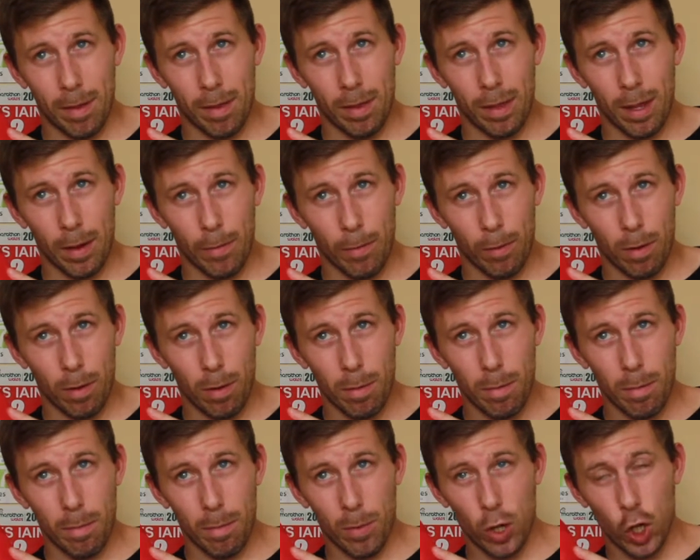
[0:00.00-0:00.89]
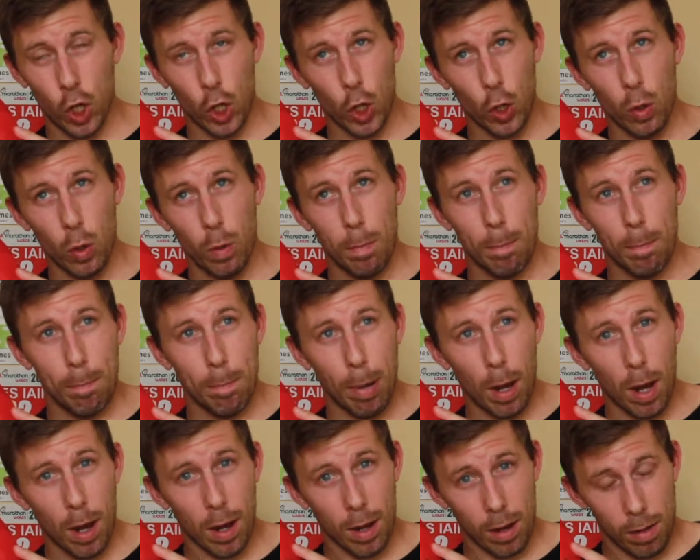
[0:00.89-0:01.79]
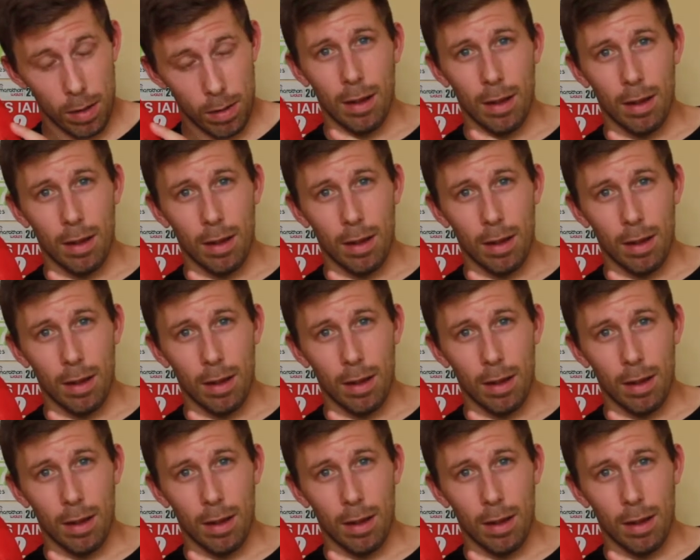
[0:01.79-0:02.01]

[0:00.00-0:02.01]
different shoe part